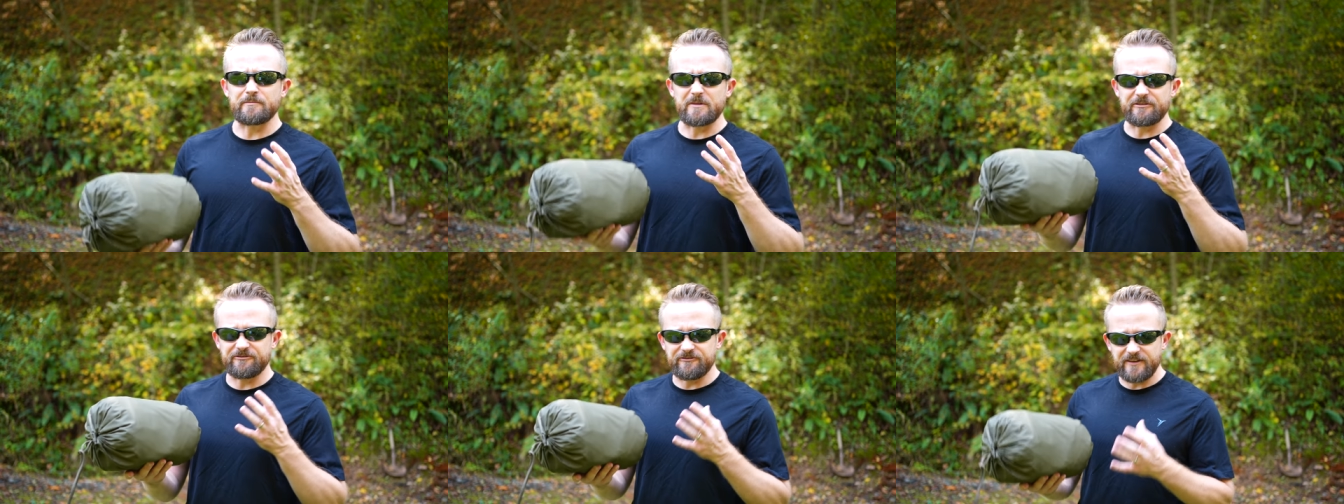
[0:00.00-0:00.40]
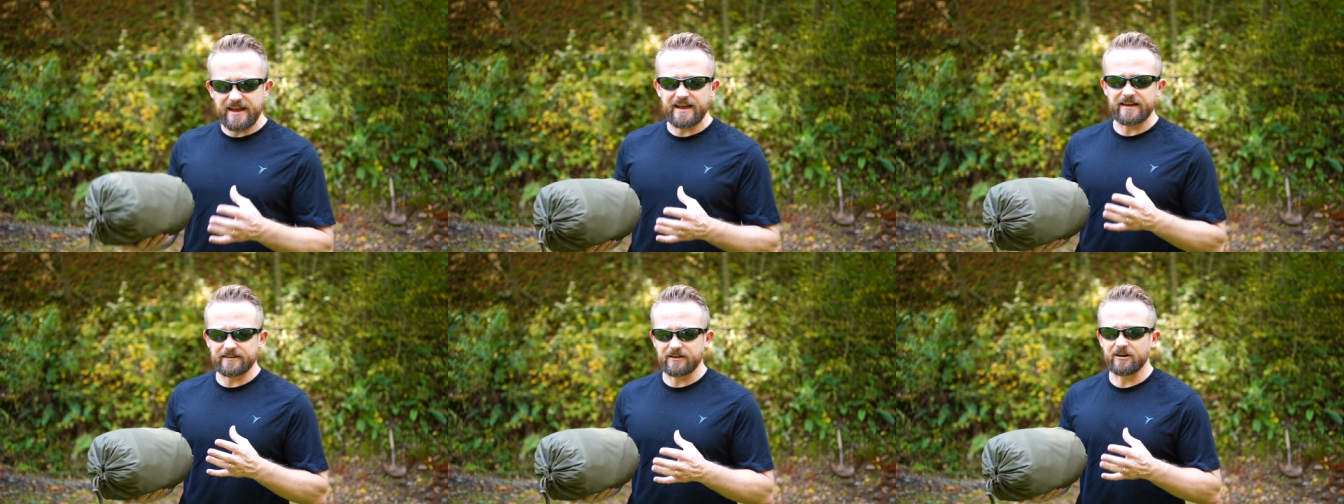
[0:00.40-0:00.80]
I'm a
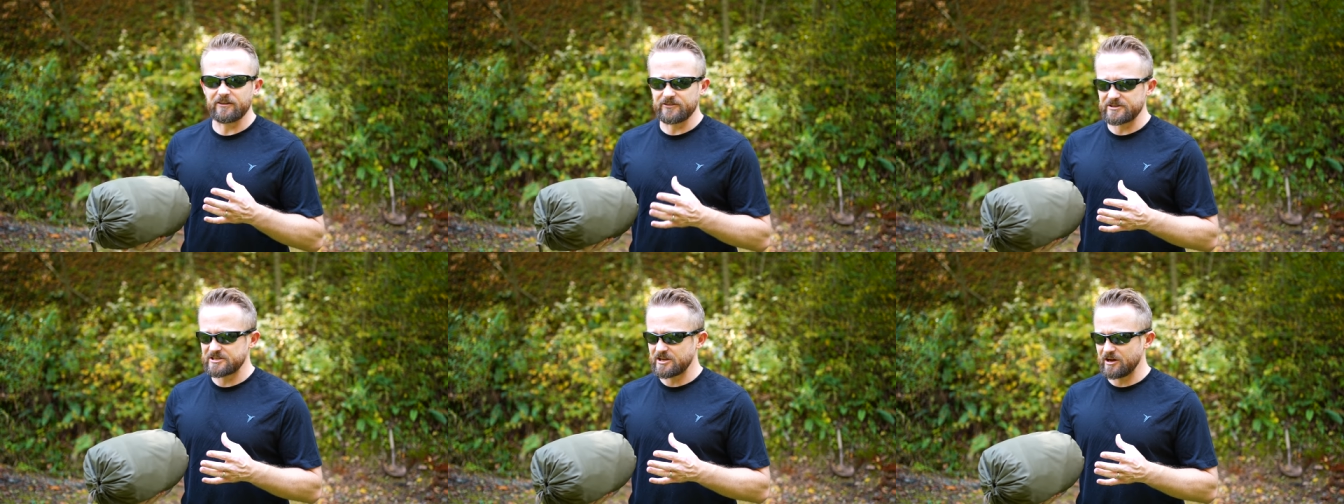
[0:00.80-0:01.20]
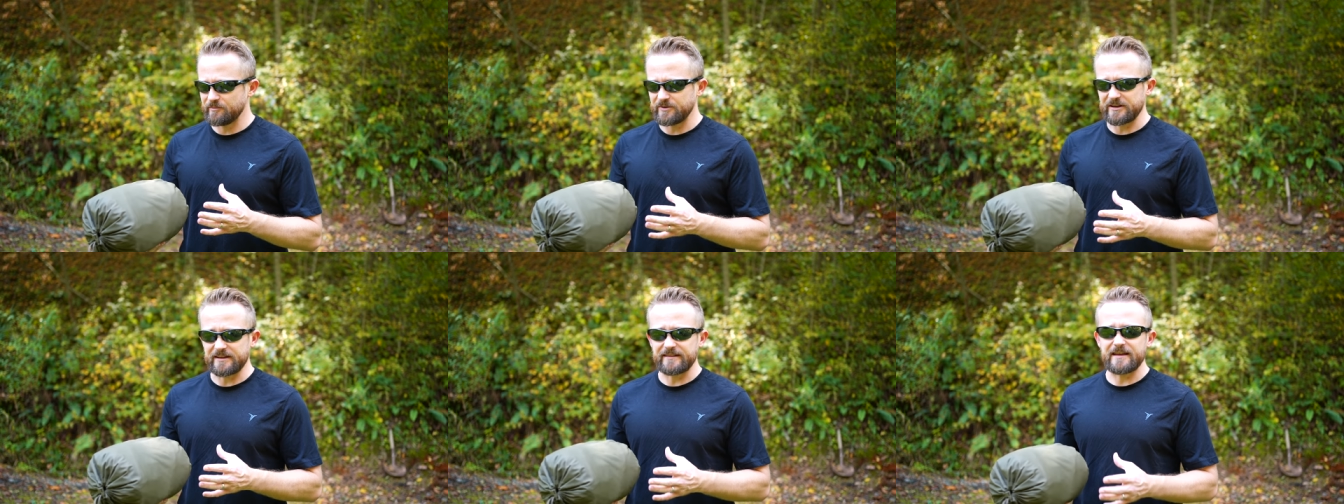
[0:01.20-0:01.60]
fan of this
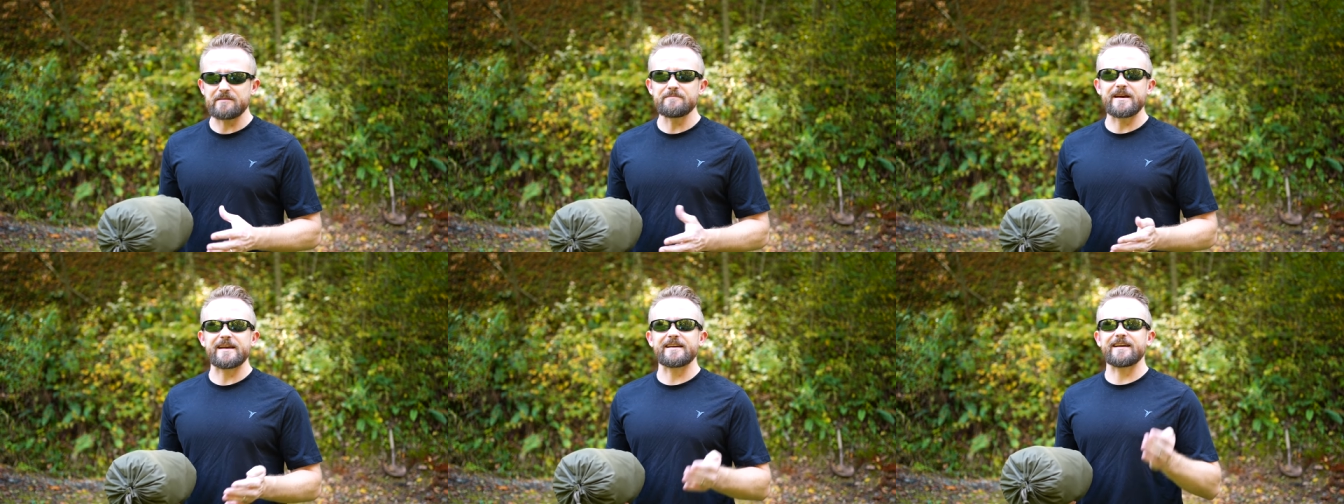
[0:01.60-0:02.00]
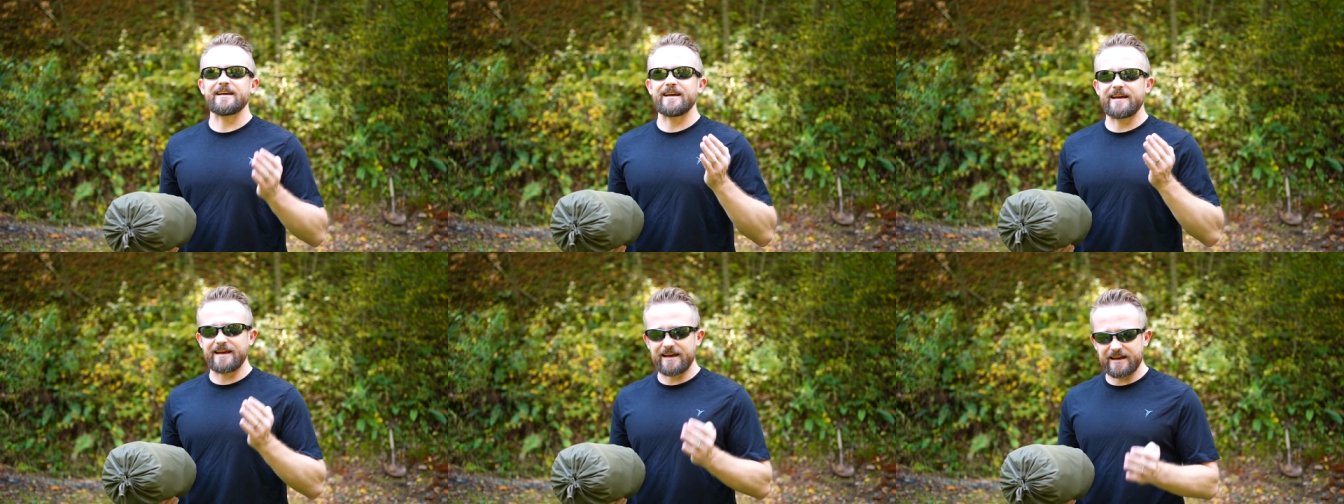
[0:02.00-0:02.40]
company. They make
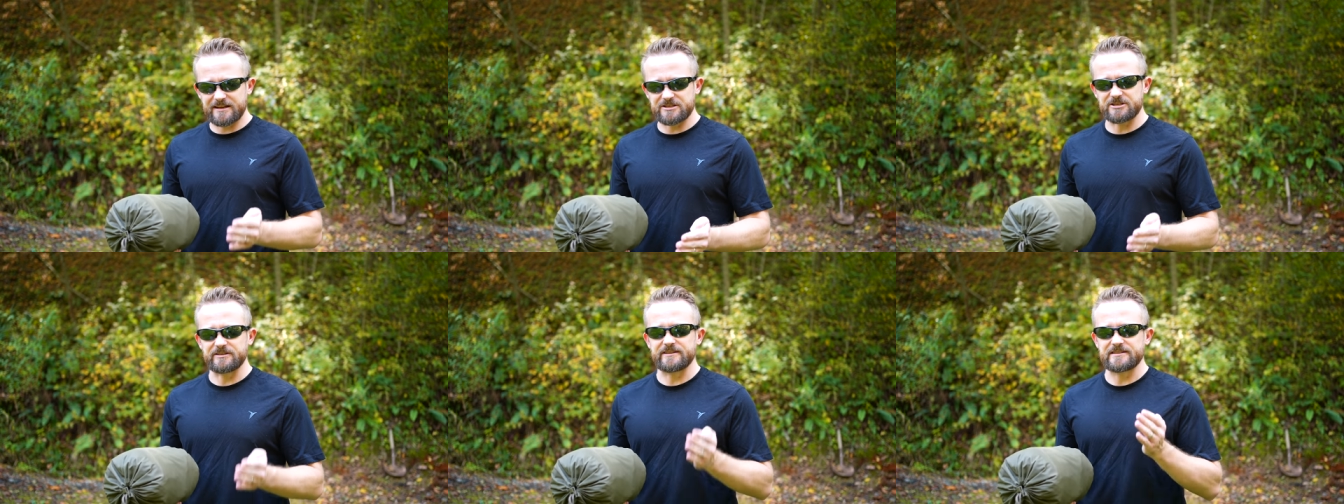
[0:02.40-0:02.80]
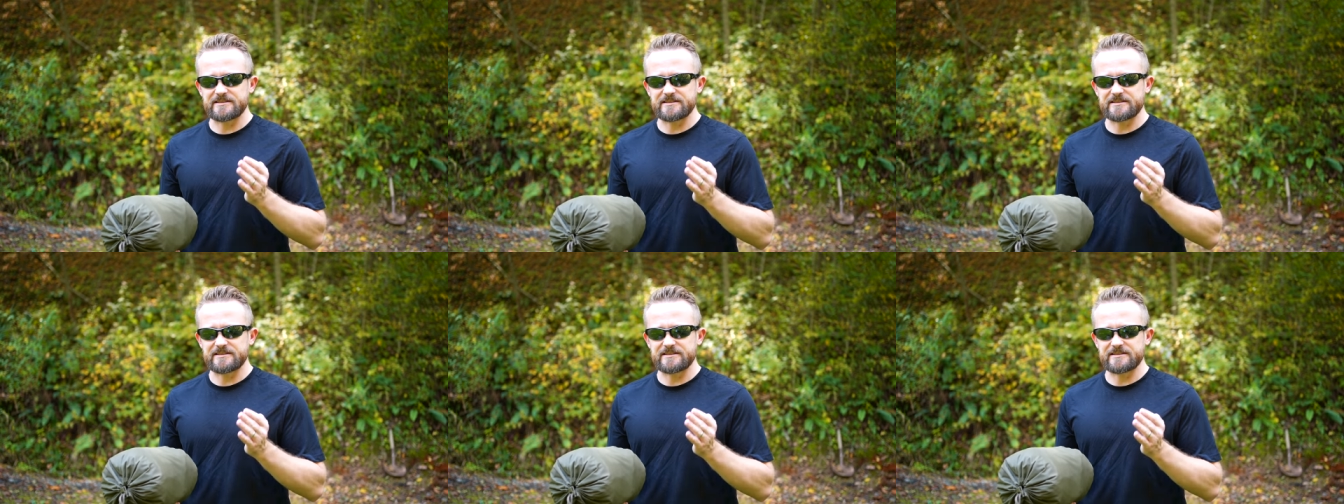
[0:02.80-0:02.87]
excellent